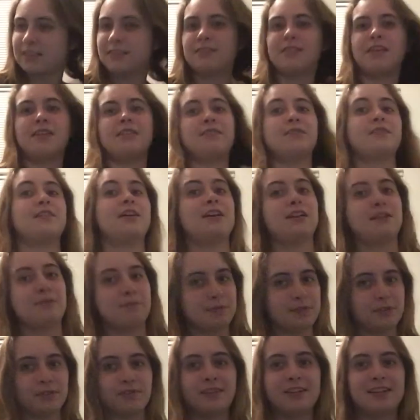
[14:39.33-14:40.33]
I thought it
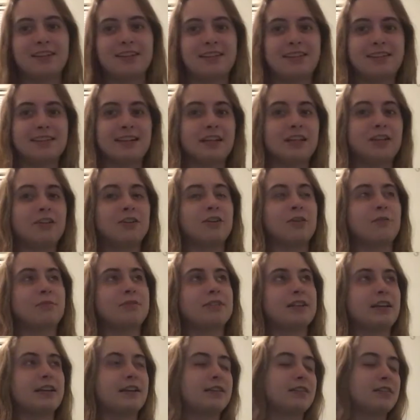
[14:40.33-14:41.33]
was funny that Dalinar was
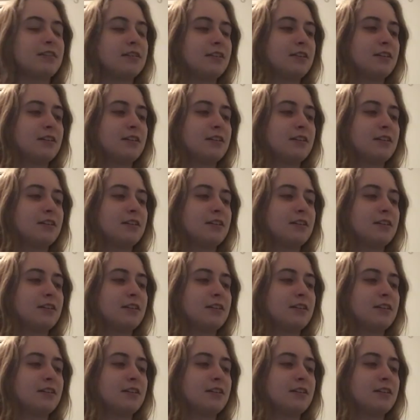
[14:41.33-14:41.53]
like,